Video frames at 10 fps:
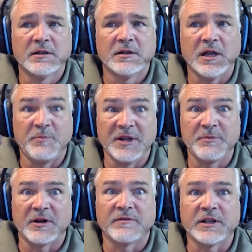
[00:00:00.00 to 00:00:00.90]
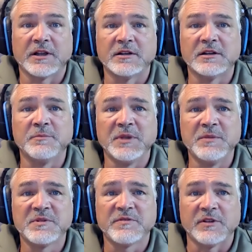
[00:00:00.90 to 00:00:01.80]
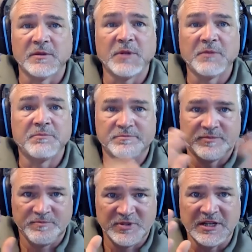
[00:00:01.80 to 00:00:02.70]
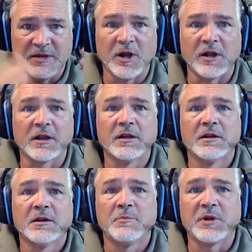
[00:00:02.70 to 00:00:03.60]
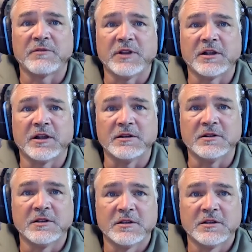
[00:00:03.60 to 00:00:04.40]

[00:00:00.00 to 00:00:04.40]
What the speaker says: a big butterfly garden in Beamsville, a city park butterfly garden.